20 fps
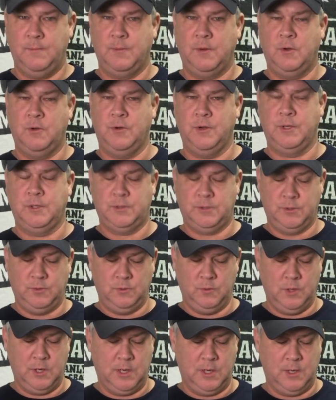I'm going
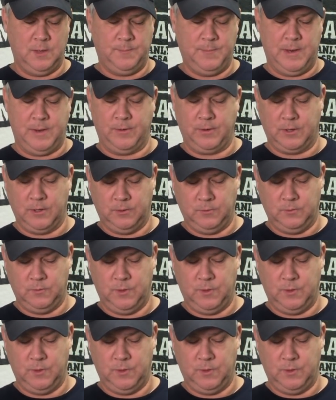to powder coat